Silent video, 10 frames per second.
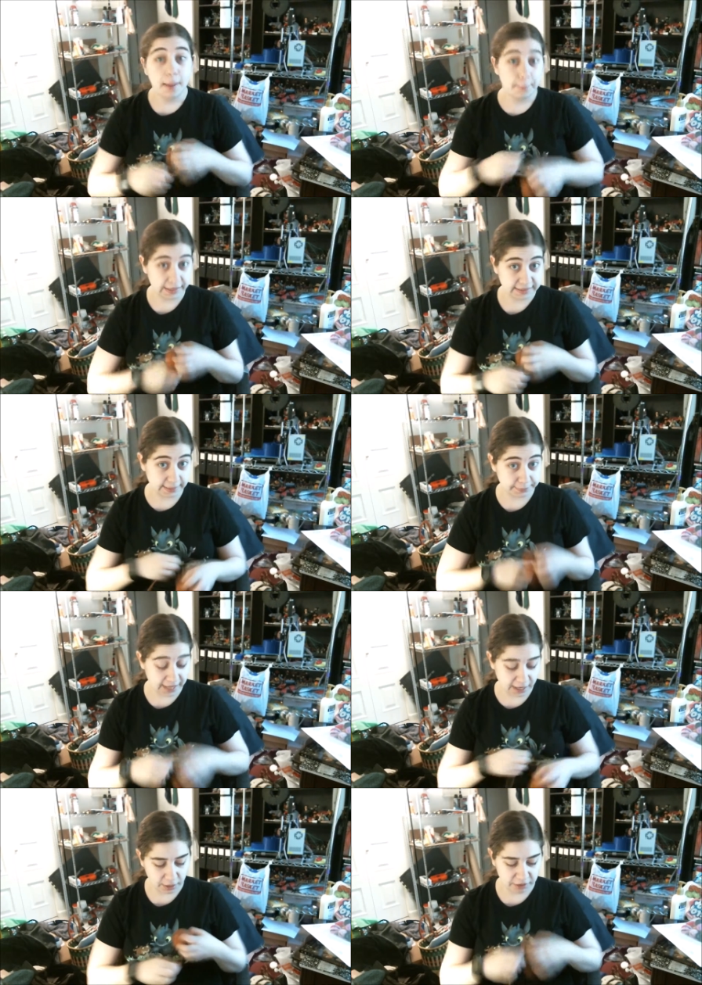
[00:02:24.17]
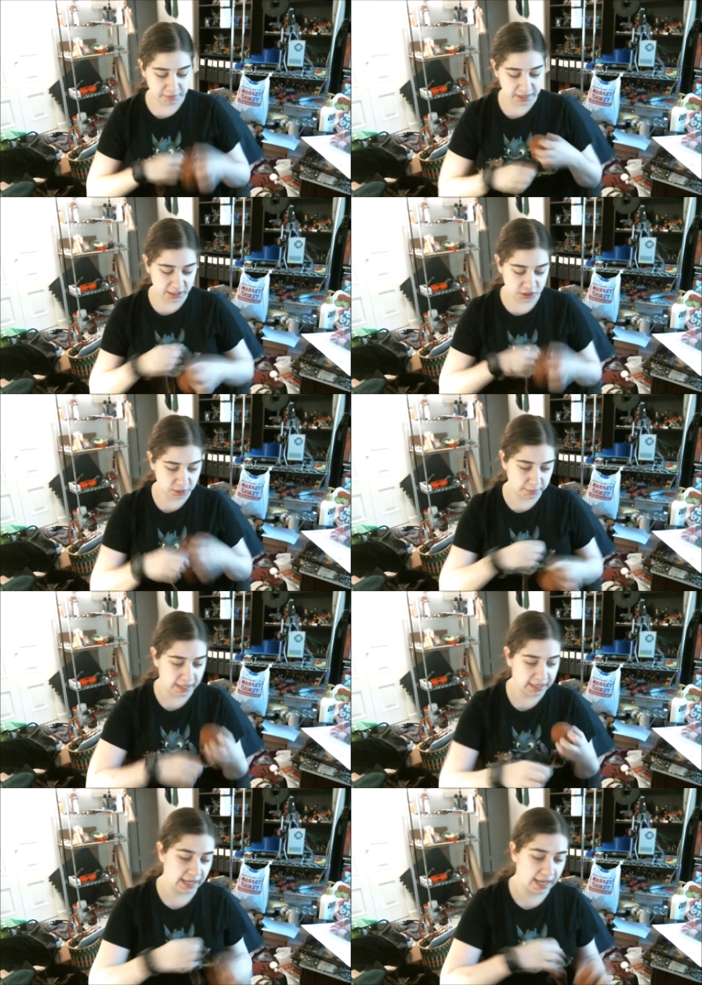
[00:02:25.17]
picked it up now. I've managed to
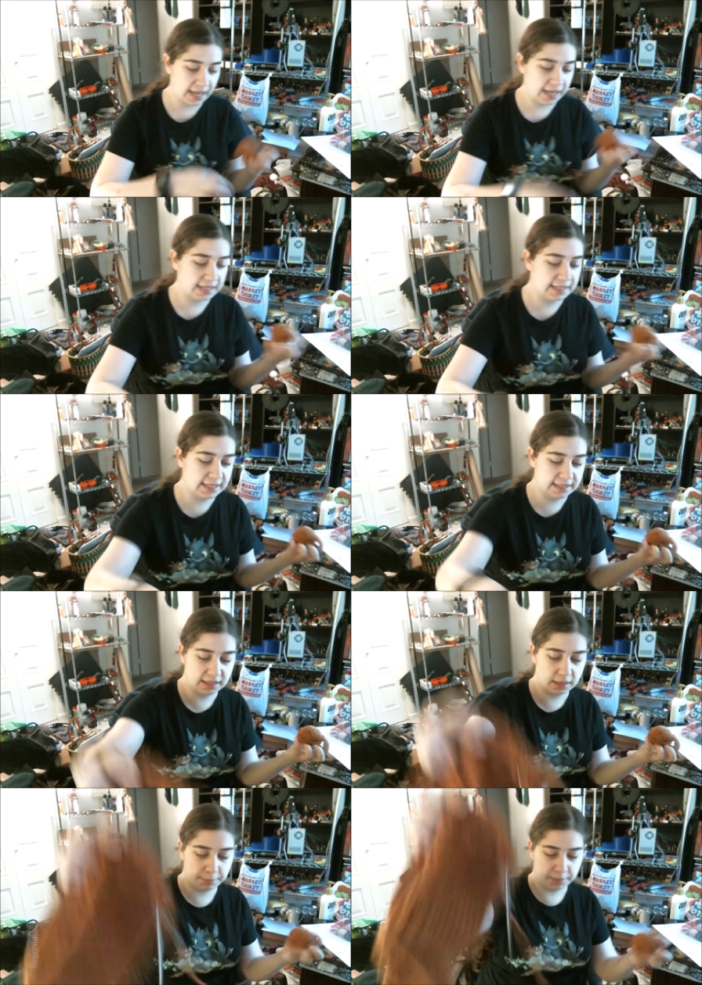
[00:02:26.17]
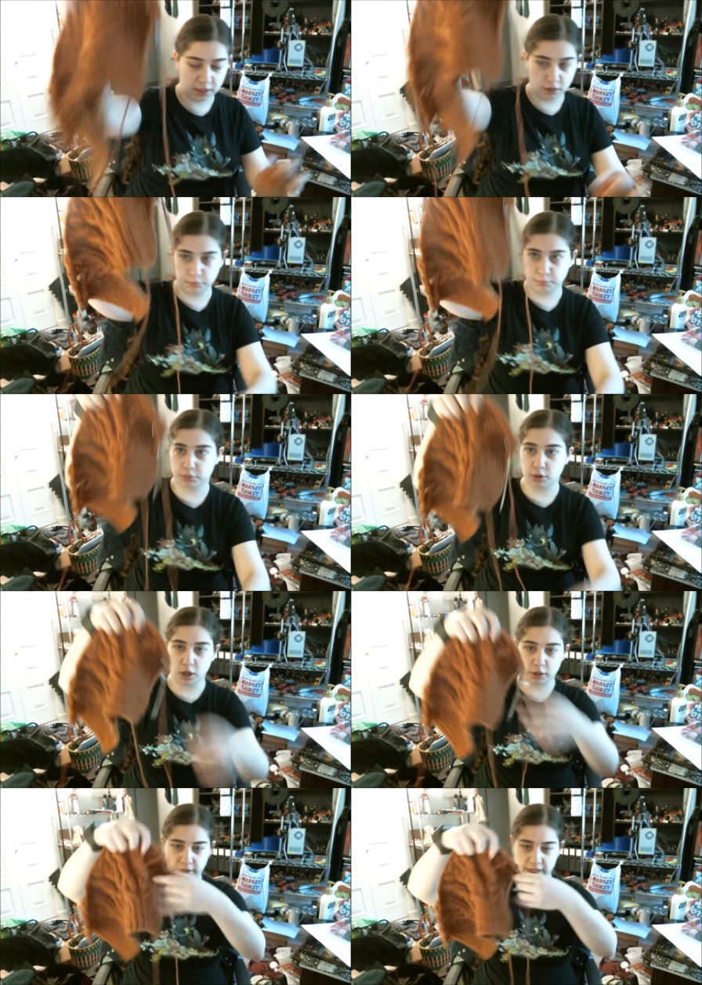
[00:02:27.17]
make a decent bit of
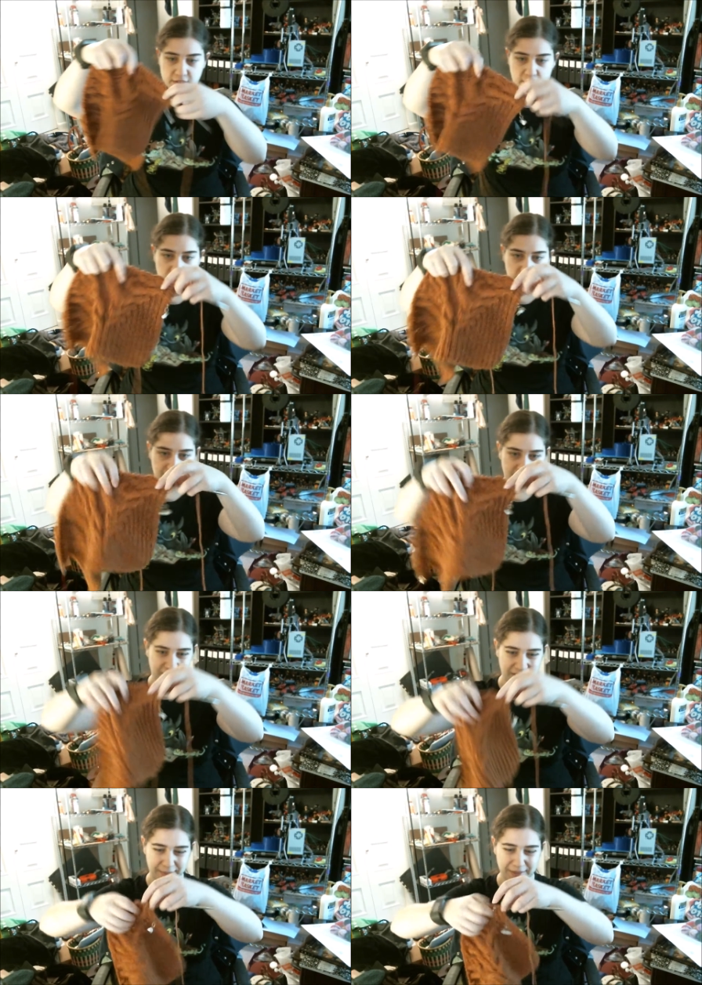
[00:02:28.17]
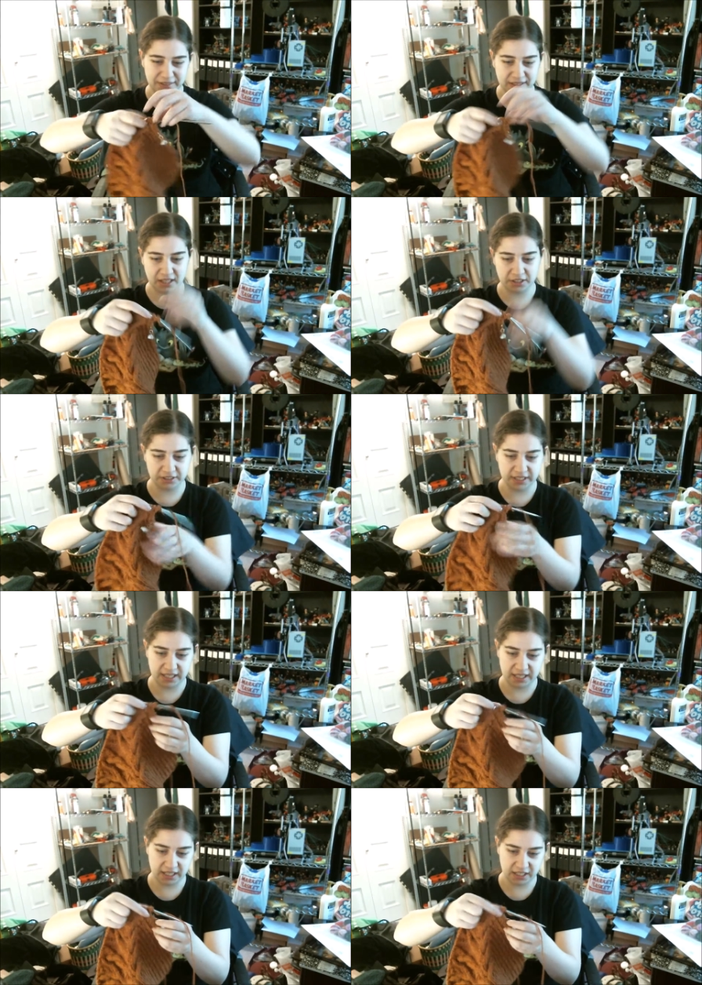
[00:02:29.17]
progress on this. I've done about another
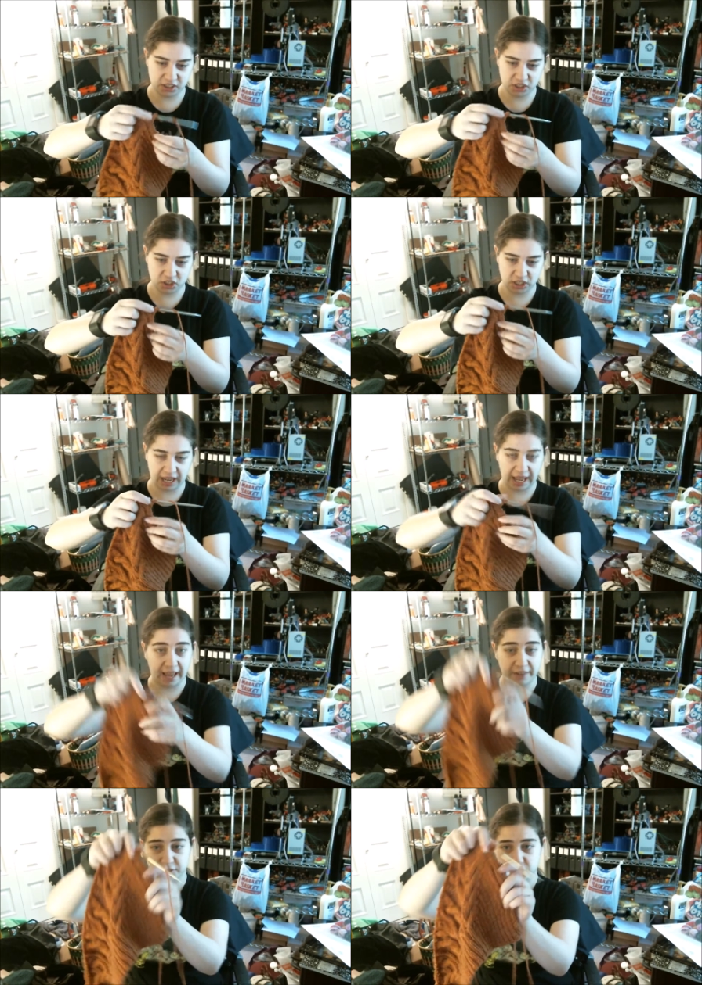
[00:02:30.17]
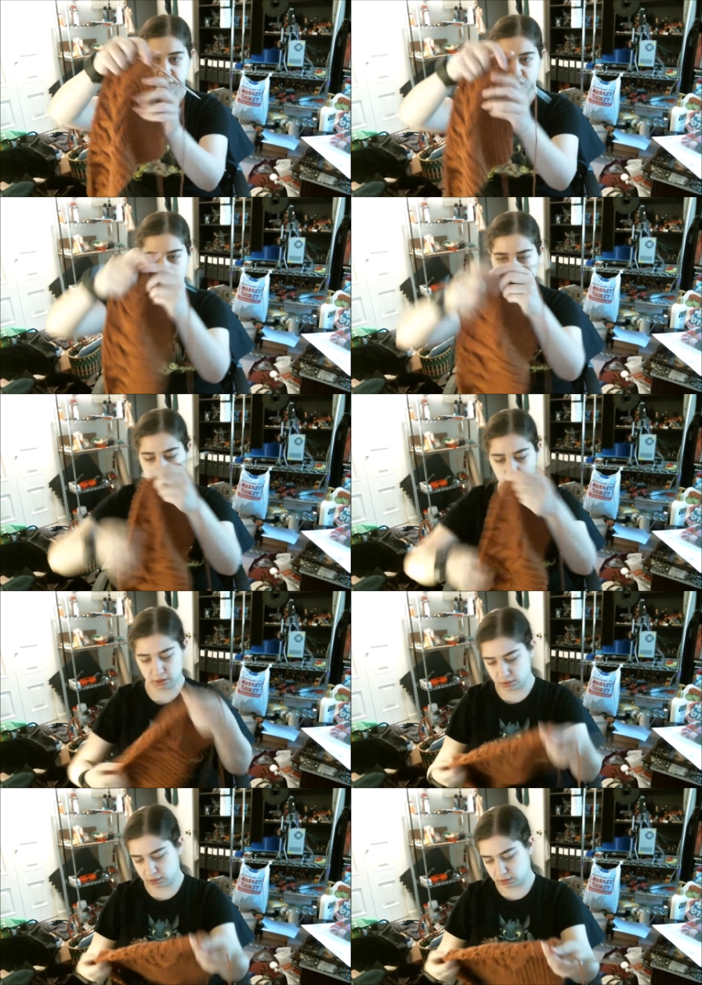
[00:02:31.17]
inch and a half or so.
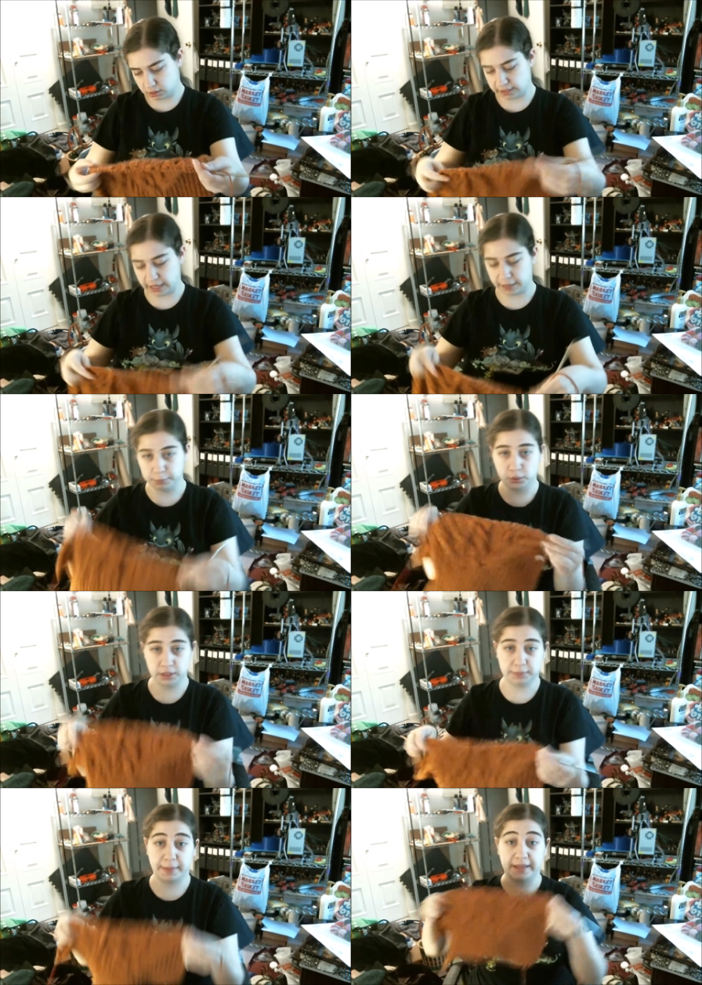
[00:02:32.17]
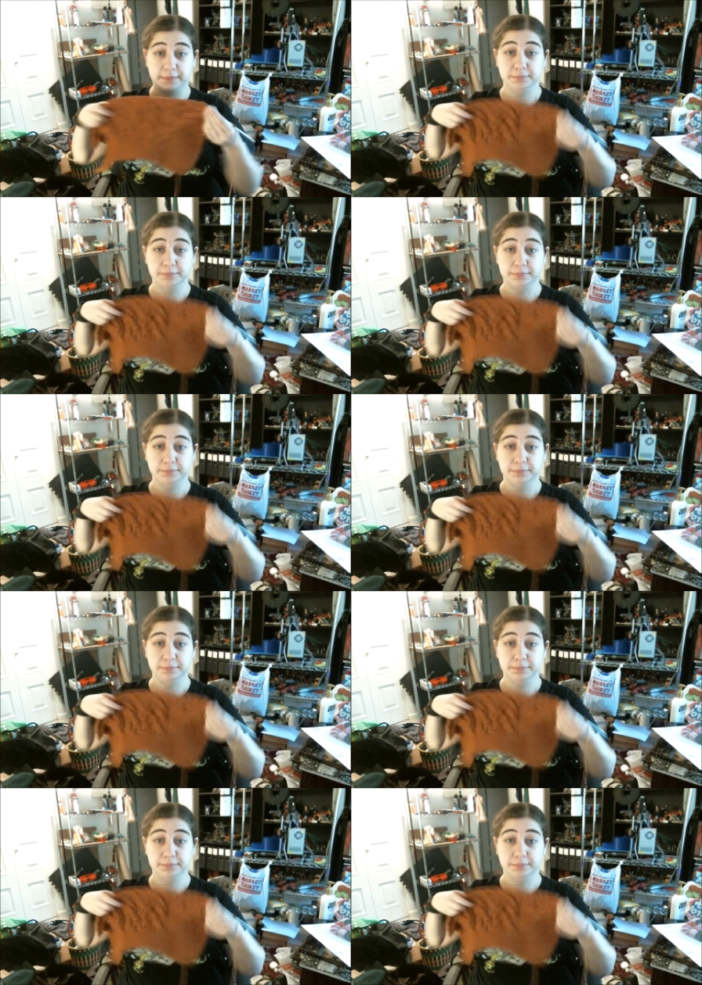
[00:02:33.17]
Yeah, holding up the back.